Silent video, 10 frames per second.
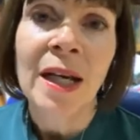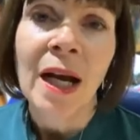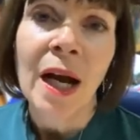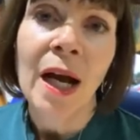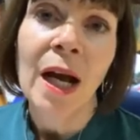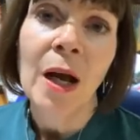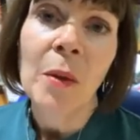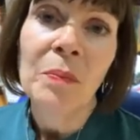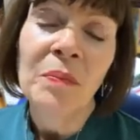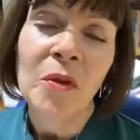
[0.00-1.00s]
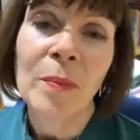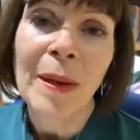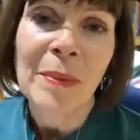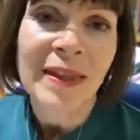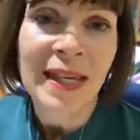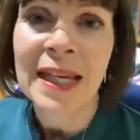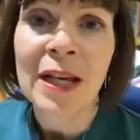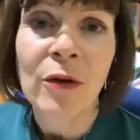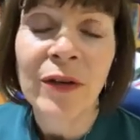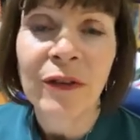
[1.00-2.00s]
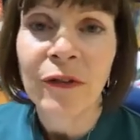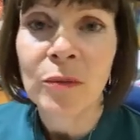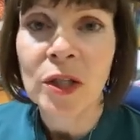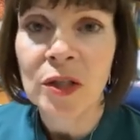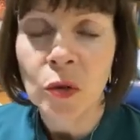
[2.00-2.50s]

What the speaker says: You may be thinking of it from just